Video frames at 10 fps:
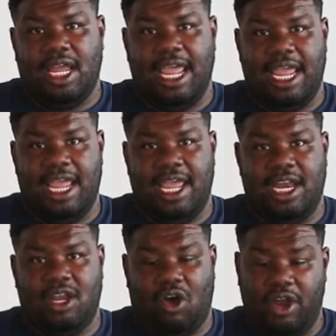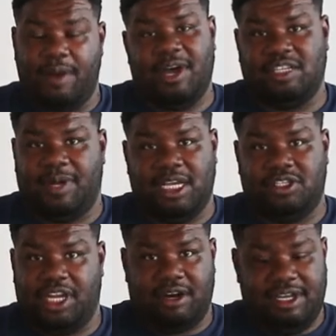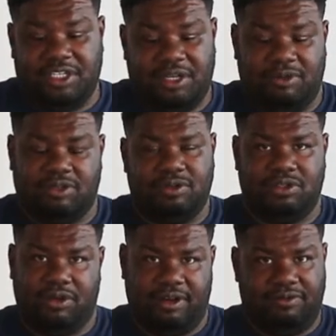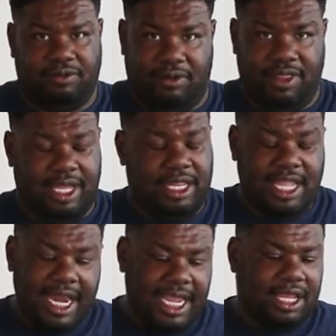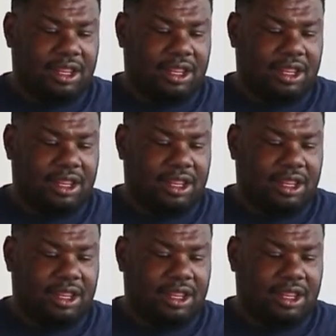and on your Mod Podge decoration, which will sort of ruin the aesthetic.